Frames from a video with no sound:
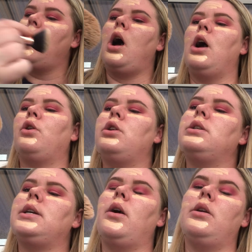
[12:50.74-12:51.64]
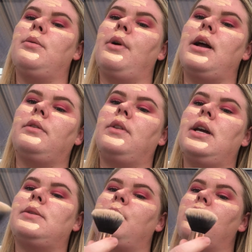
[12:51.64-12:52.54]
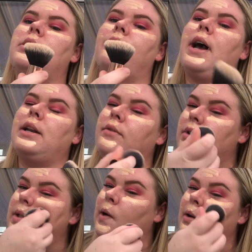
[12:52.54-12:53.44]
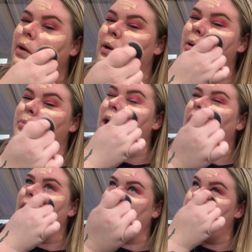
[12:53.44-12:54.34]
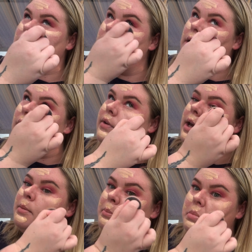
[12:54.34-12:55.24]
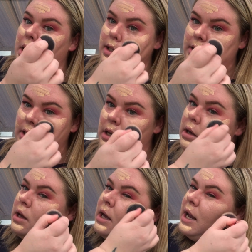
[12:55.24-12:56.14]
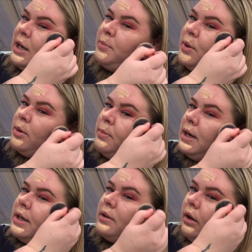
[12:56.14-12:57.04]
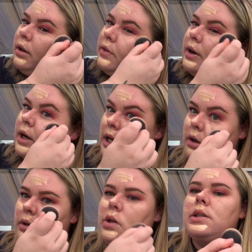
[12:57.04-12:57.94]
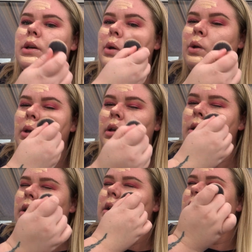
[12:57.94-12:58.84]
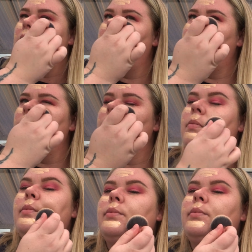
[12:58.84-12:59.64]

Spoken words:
I couldn't tell you the brand of this because I've had it for so long, but I absolutely love it. It beats any beauty blender that I use. And